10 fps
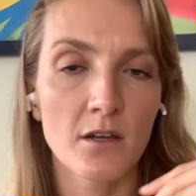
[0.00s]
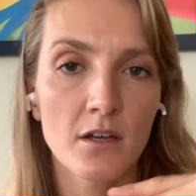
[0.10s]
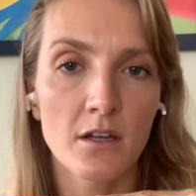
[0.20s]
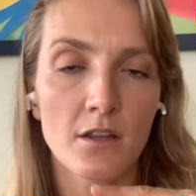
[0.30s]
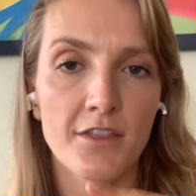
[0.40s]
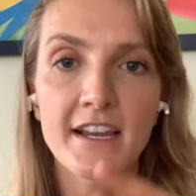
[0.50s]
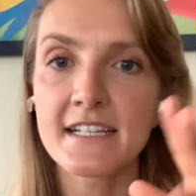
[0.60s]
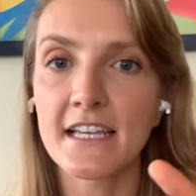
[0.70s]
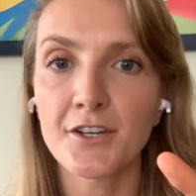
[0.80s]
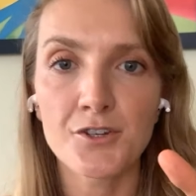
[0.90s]
the
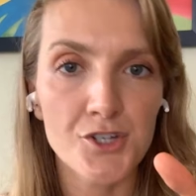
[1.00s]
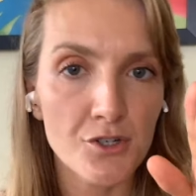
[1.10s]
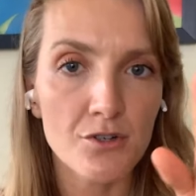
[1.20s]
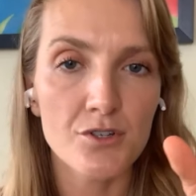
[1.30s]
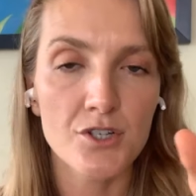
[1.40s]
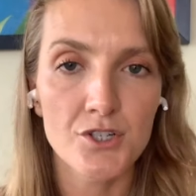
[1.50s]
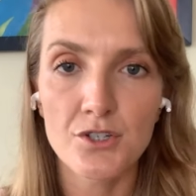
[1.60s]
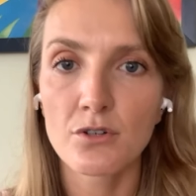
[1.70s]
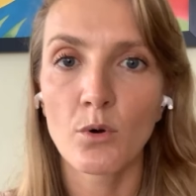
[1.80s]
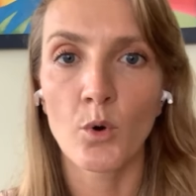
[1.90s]
things that you choose to
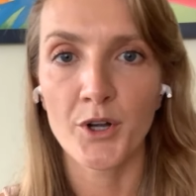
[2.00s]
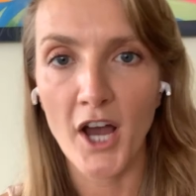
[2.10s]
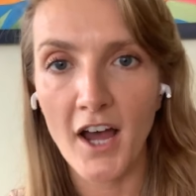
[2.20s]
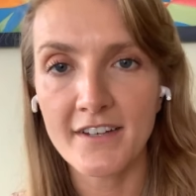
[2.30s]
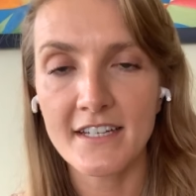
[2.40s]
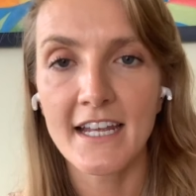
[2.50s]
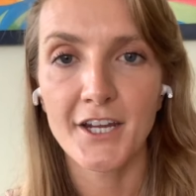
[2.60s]
do or not